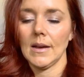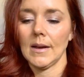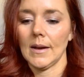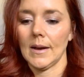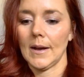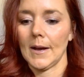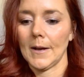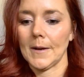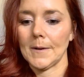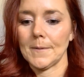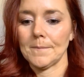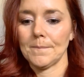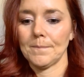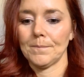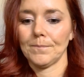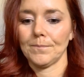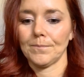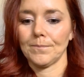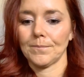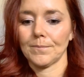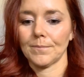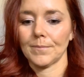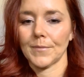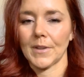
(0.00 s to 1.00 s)
Um,
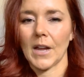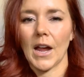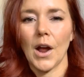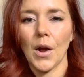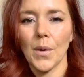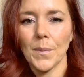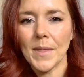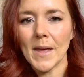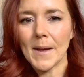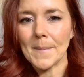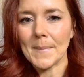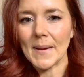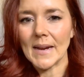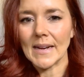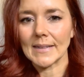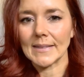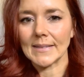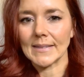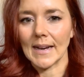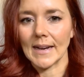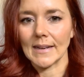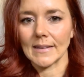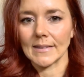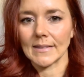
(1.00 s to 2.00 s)
I hope that
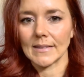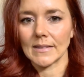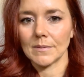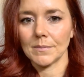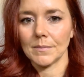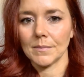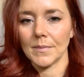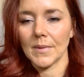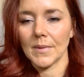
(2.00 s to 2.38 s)
makes sense.